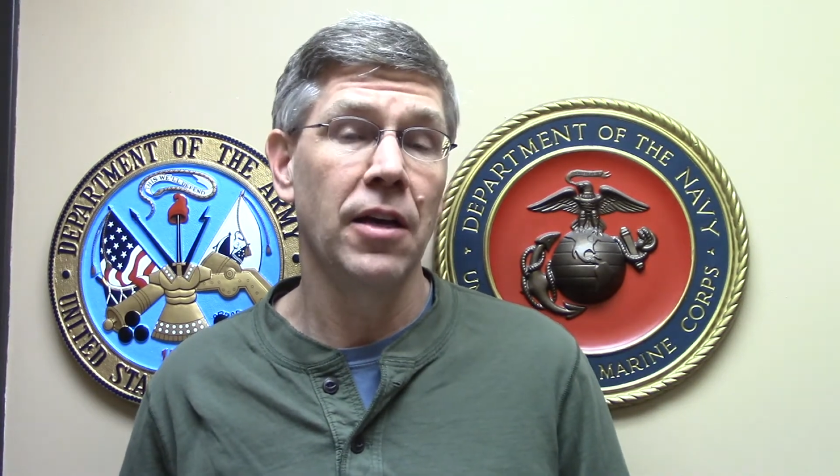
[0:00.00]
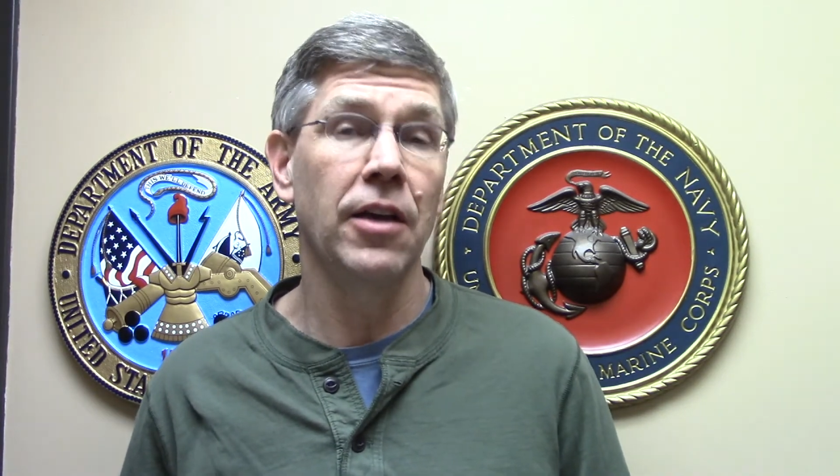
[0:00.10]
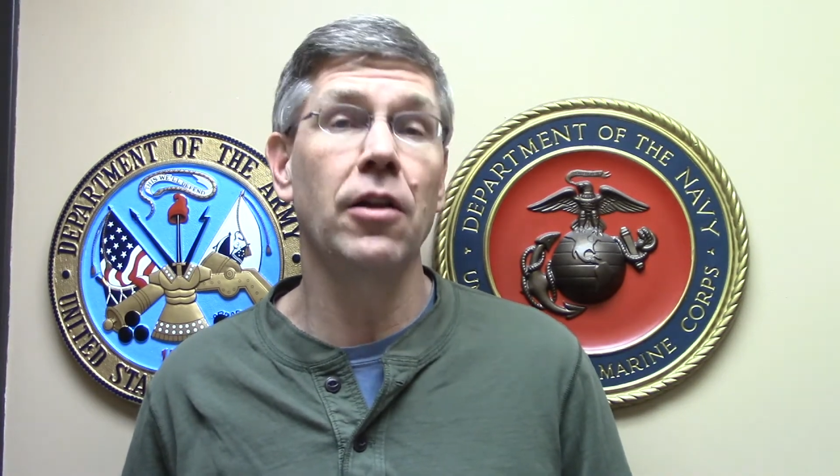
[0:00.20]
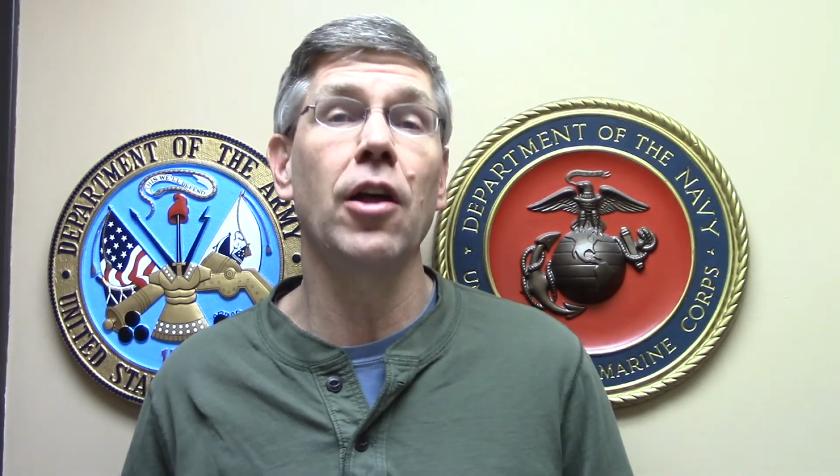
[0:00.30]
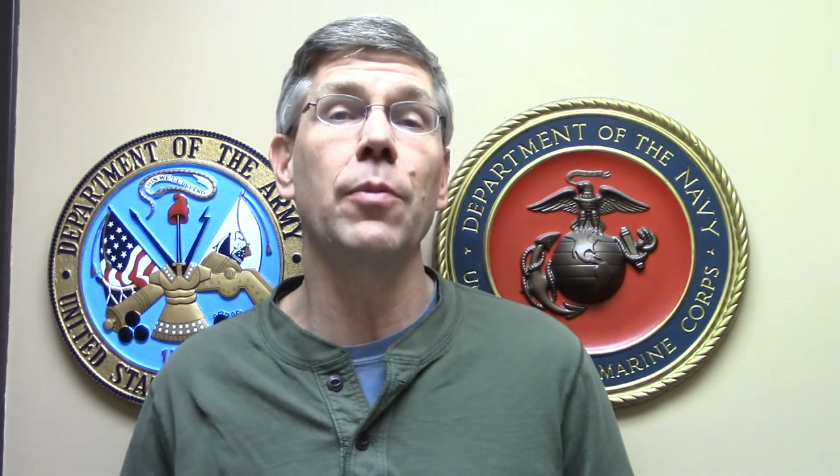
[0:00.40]

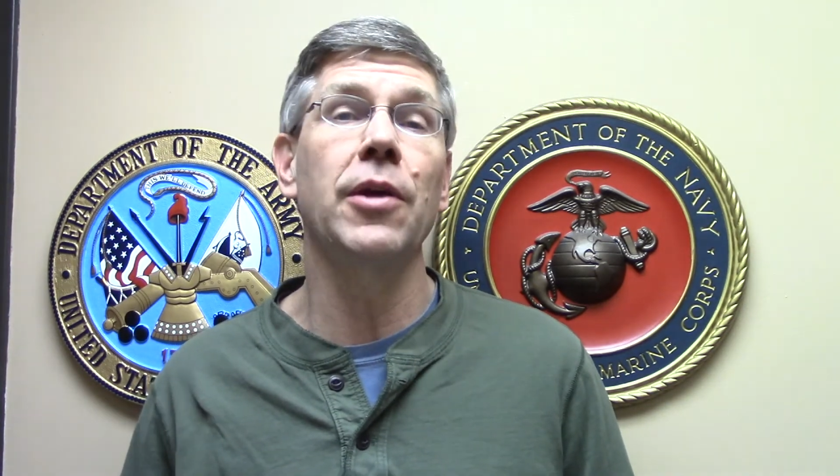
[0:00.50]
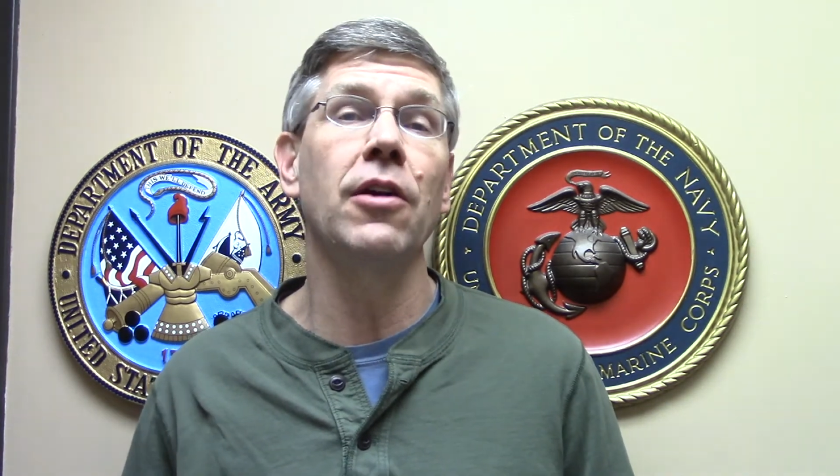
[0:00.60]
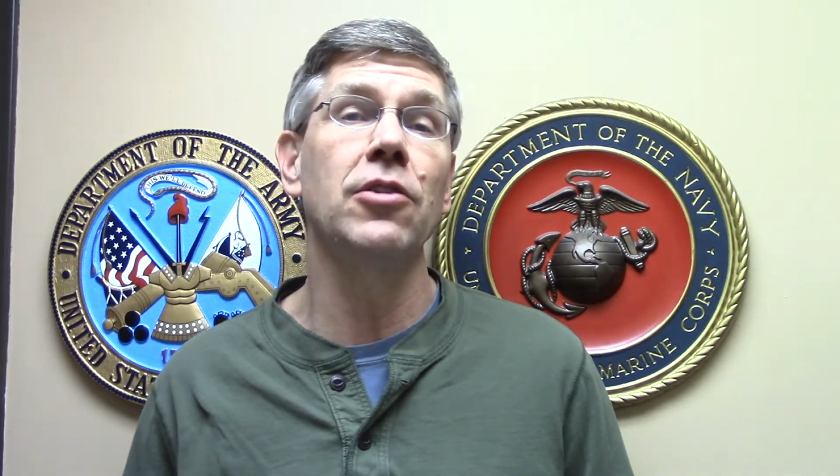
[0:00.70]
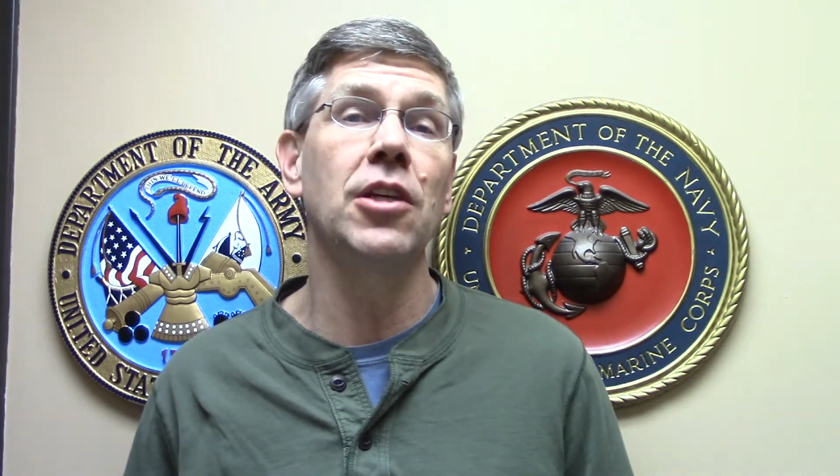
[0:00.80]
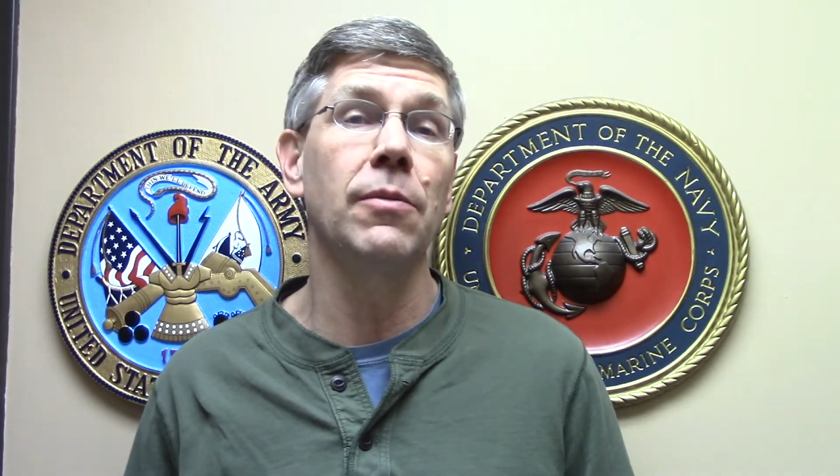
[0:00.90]
It'll help
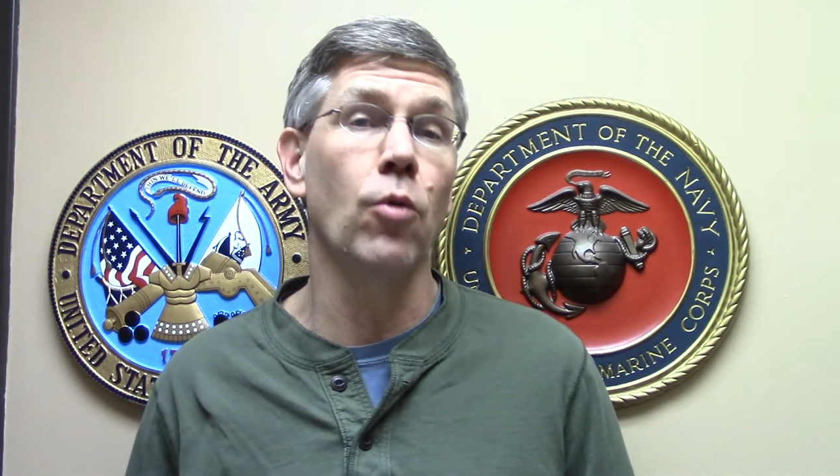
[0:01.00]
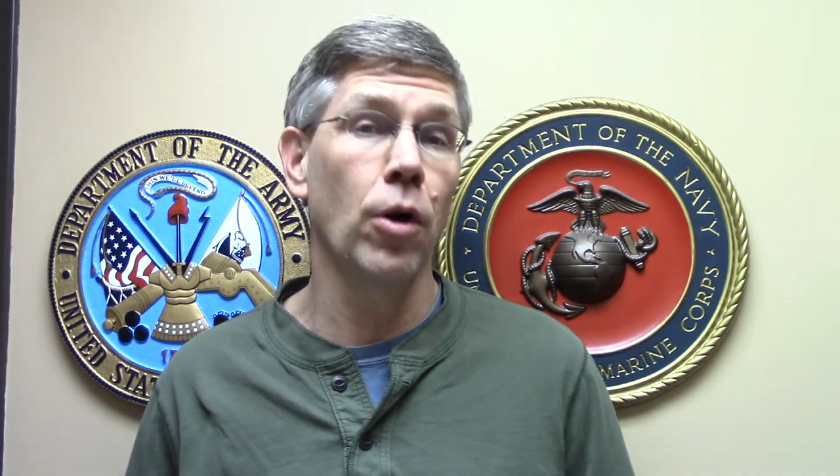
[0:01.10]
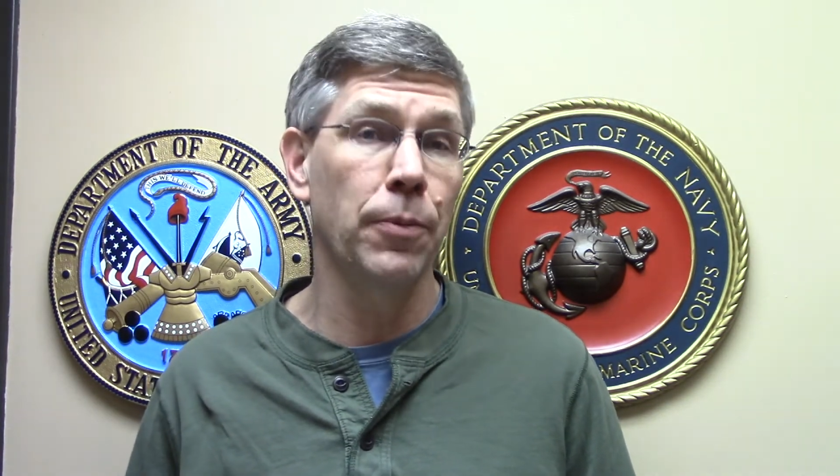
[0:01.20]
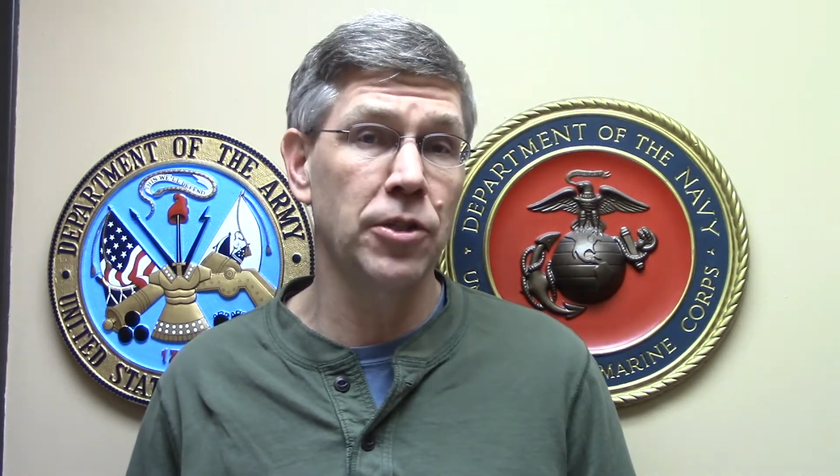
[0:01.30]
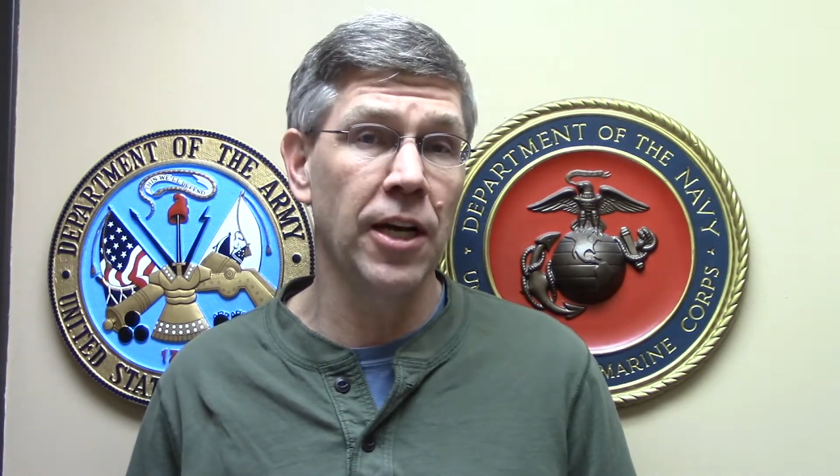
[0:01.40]
guarantee
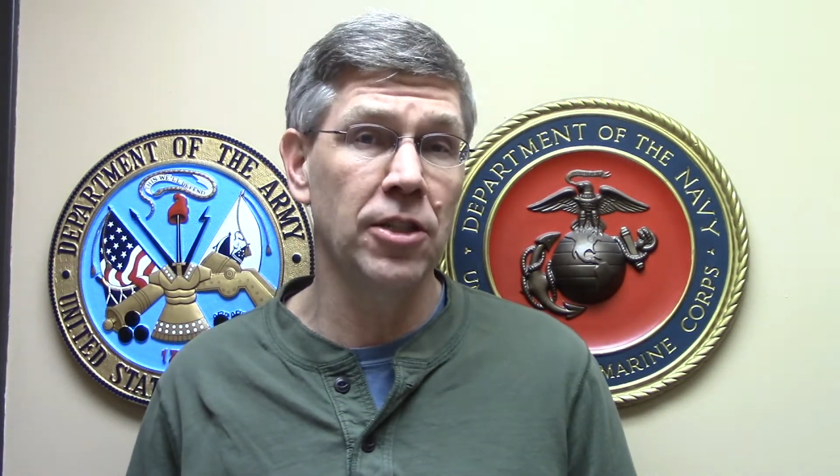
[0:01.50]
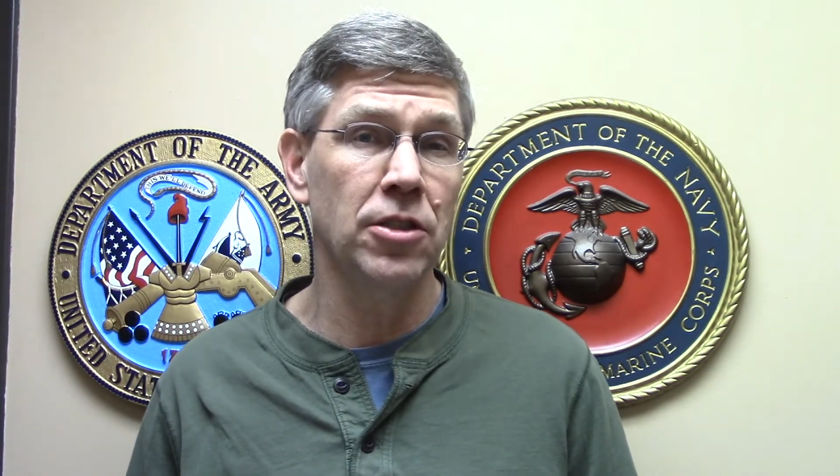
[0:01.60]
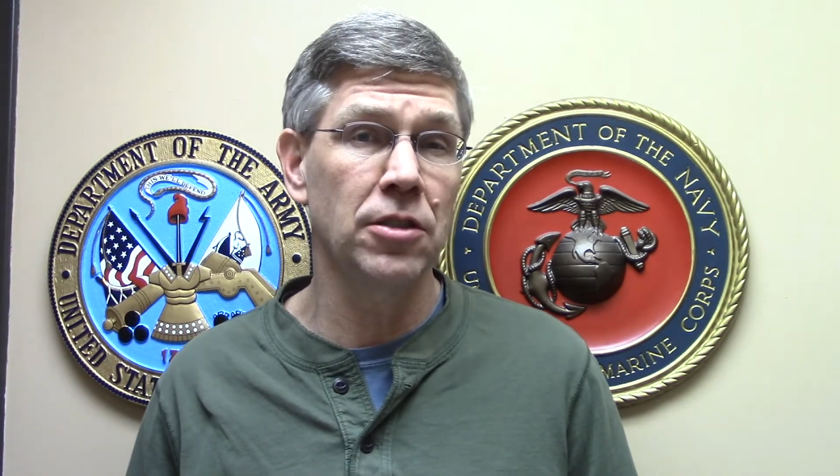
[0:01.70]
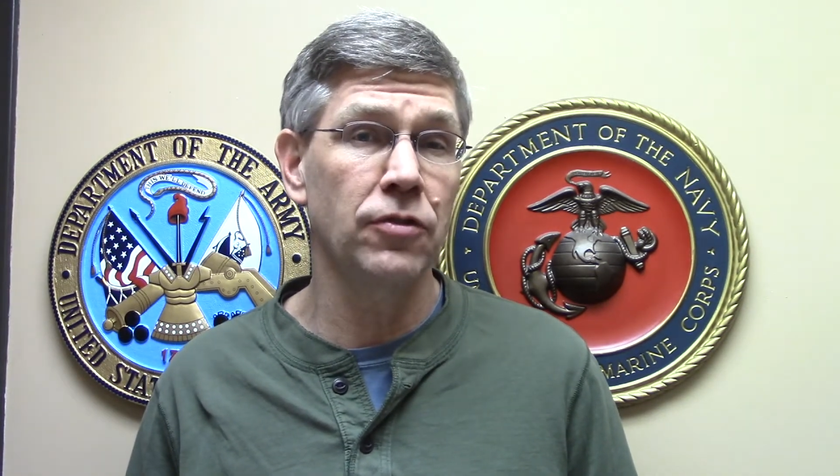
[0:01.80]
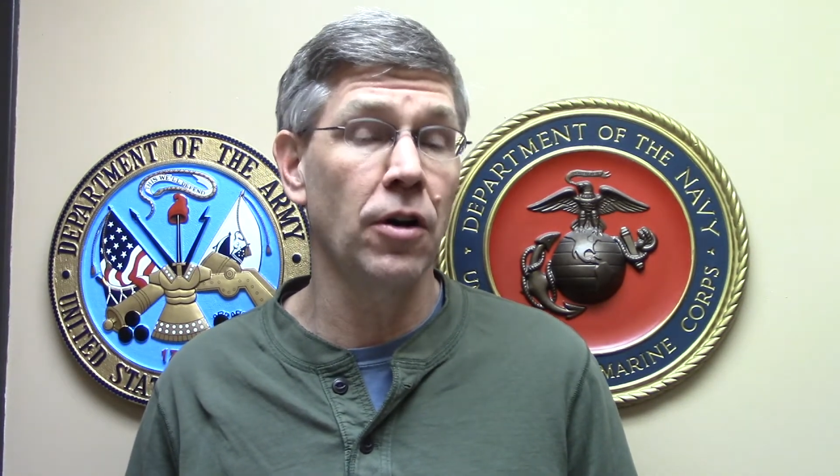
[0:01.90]
more
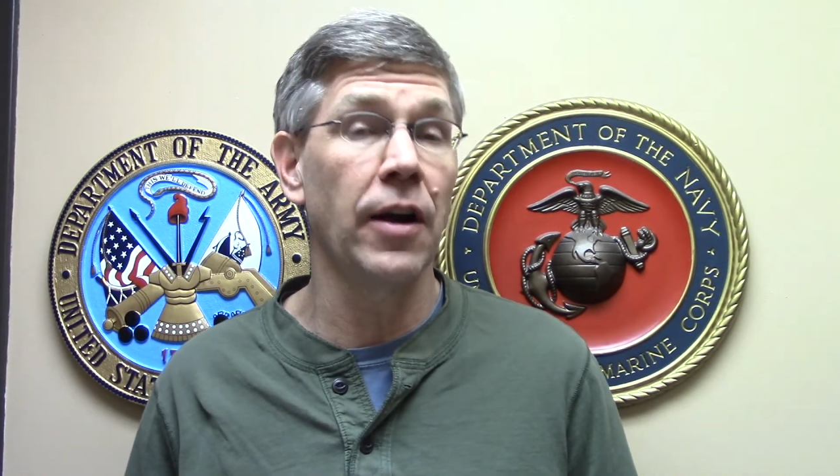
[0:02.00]
protections for